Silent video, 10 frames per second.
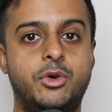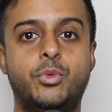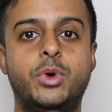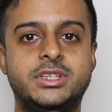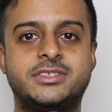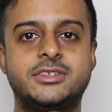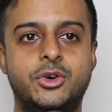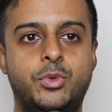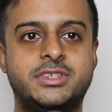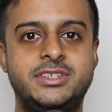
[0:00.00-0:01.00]
what's
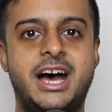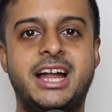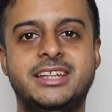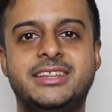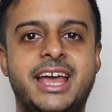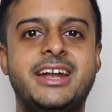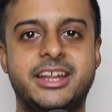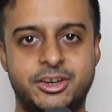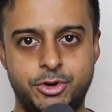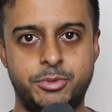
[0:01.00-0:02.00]
not in the
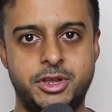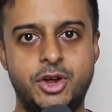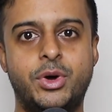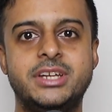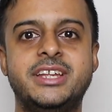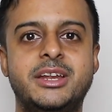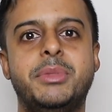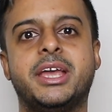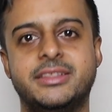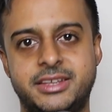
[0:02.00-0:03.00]
editing room, what didn't
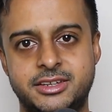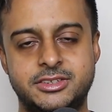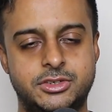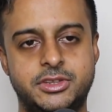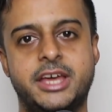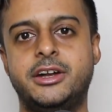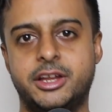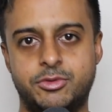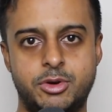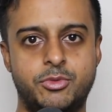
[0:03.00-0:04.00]
make to the
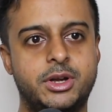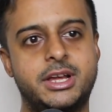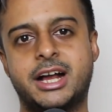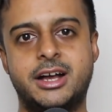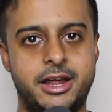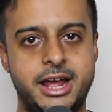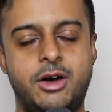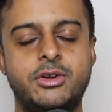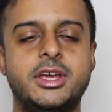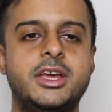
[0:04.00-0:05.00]
editing room, what got cut
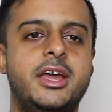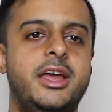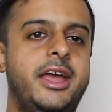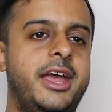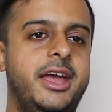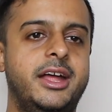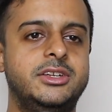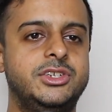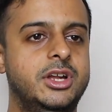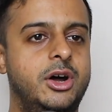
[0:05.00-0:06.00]
out. And,
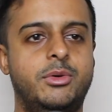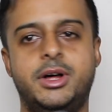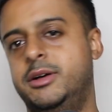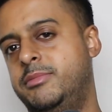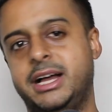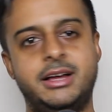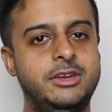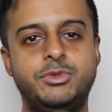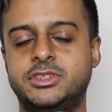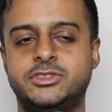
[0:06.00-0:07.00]
I
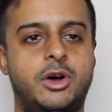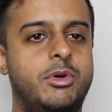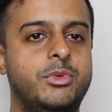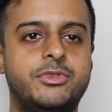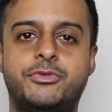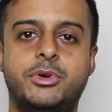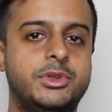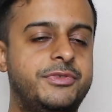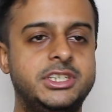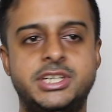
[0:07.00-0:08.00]
recently saw one with
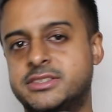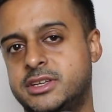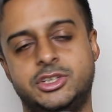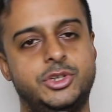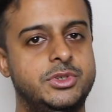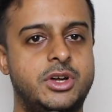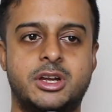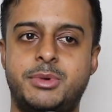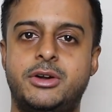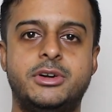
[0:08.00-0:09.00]
Francesca, and she was talking
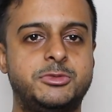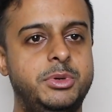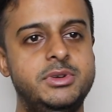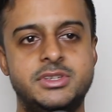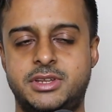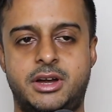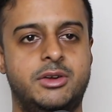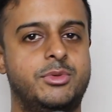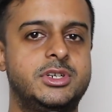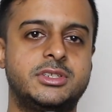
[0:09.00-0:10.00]
about her experience there. And
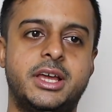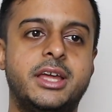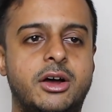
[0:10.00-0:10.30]
we're just like,